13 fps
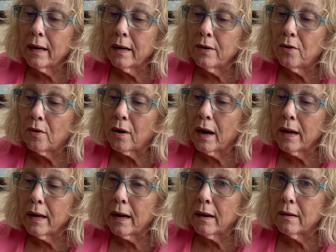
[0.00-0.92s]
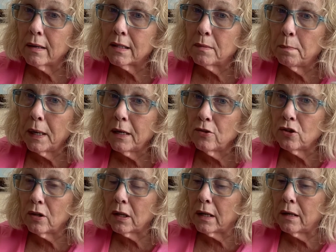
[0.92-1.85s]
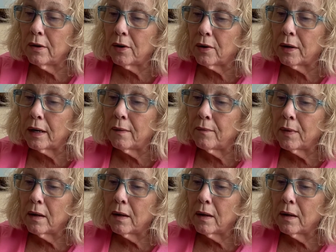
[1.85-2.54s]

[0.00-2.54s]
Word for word: and drying out, especially during